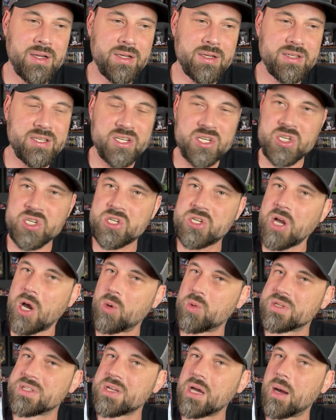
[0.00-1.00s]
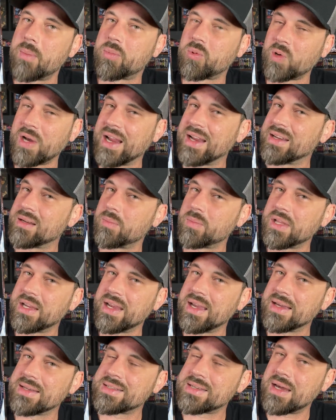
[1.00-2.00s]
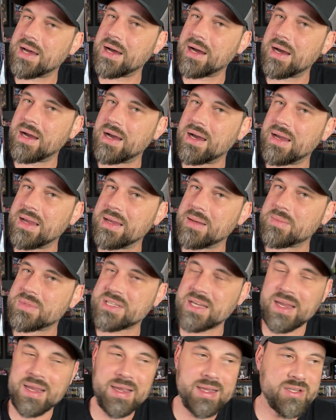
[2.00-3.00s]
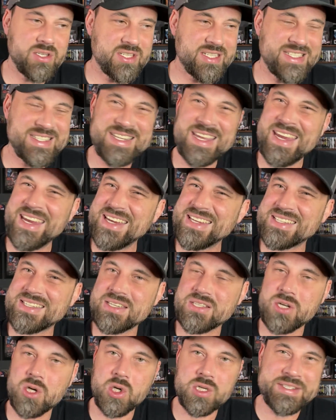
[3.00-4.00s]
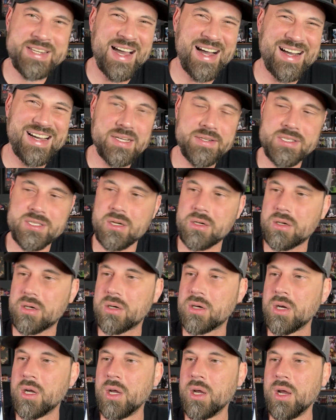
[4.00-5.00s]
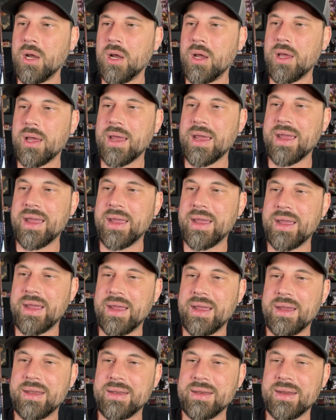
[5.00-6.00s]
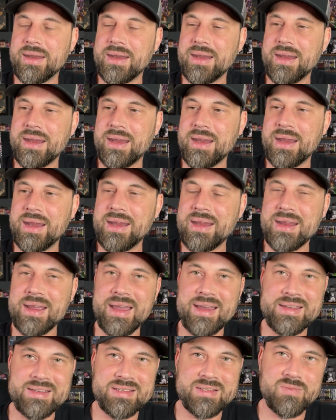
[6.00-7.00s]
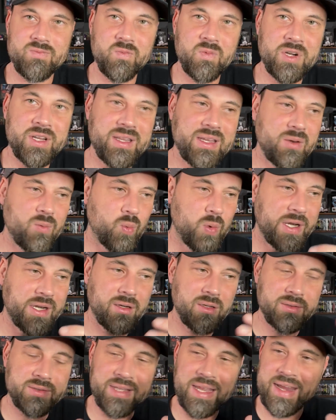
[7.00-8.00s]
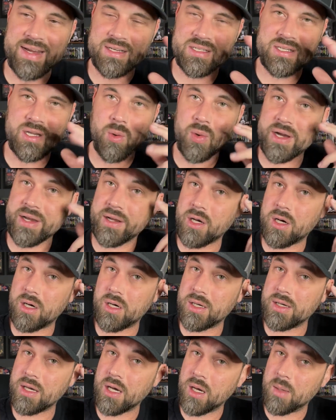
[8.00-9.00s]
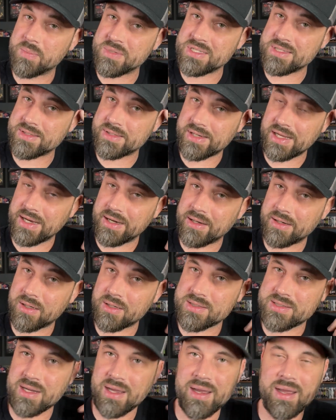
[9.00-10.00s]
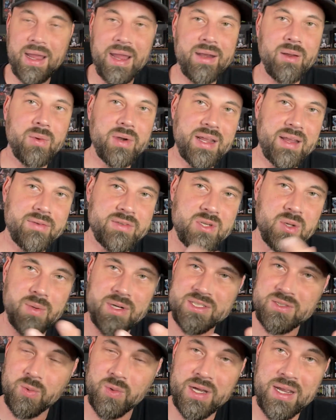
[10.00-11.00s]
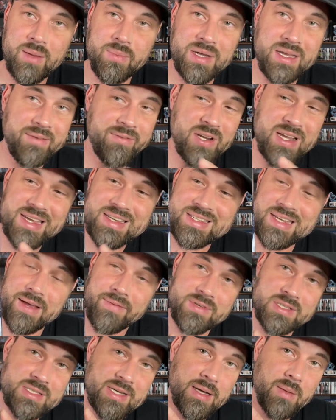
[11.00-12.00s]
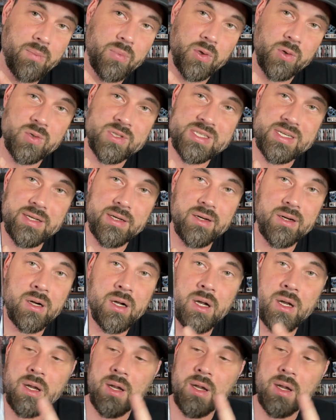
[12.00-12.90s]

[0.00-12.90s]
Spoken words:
just shows up randomly at times and just teases her, taunts her, and he has really weird things going on upstairs. I don't want to give too much away, but if you guys haven't seen Blue Steel,